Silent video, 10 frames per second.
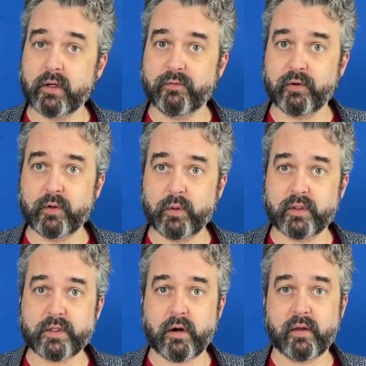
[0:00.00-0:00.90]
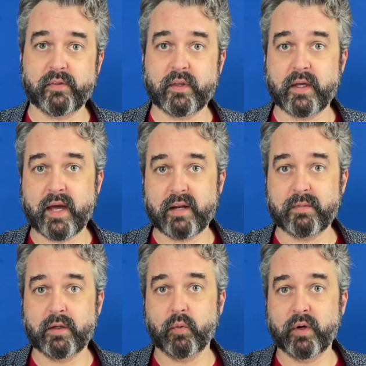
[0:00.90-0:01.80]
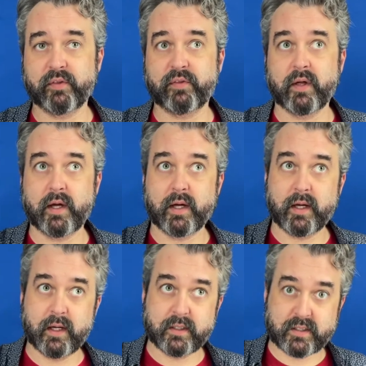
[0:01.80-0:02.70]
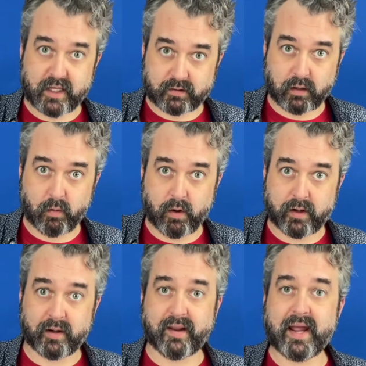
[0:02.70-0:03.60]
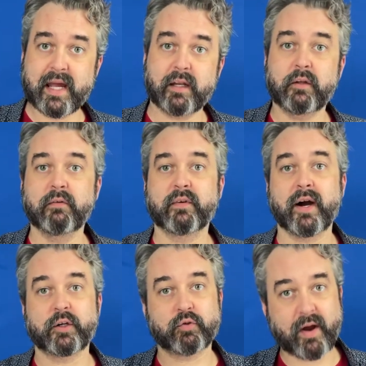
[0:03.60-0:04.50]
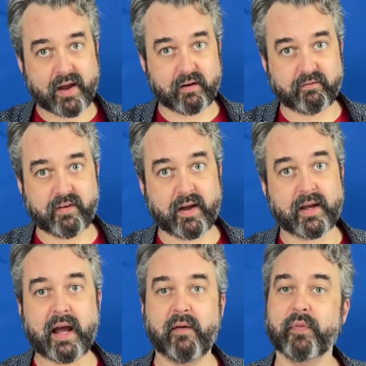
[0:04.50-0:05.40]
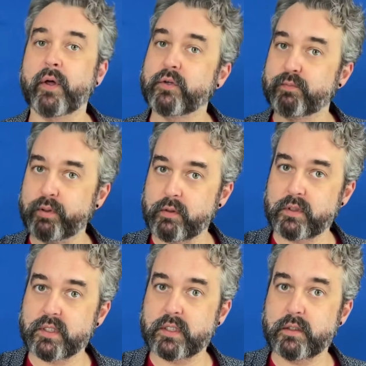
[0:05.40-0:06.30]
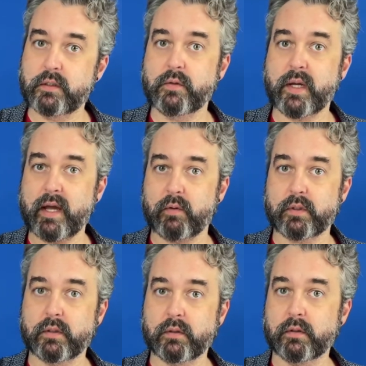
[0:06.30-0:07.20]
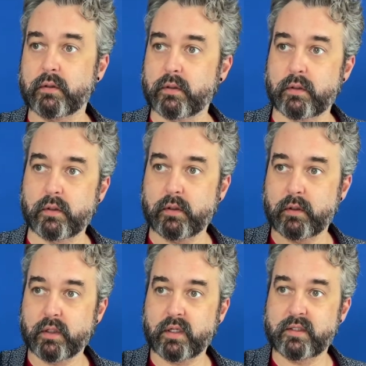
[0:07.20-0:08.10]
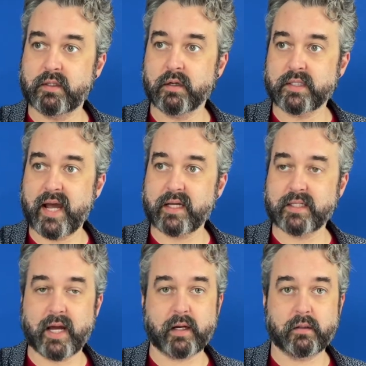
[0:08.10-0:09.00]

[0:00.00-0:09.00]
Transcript: if you're doing this on the enemy with Deathglow on it and you've got Dragon Fang out, those boosts do count because it's your attack stat.